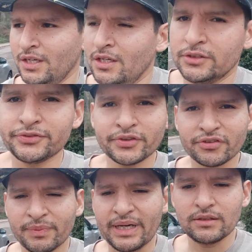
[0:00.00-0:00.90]
4th
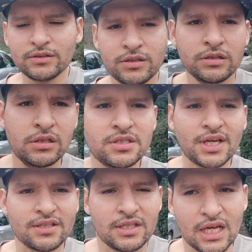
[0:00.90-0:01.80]
mile,
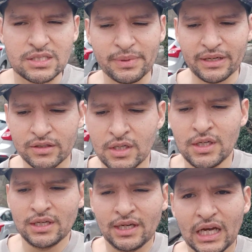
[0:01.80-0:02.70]
second to last mile,
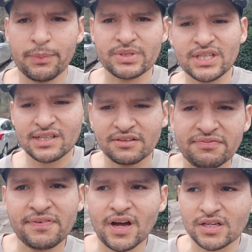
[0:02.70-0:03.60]
had a particularly
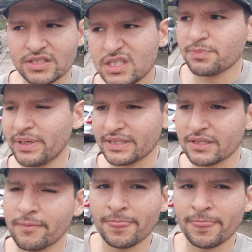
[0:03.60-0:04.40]
fast split.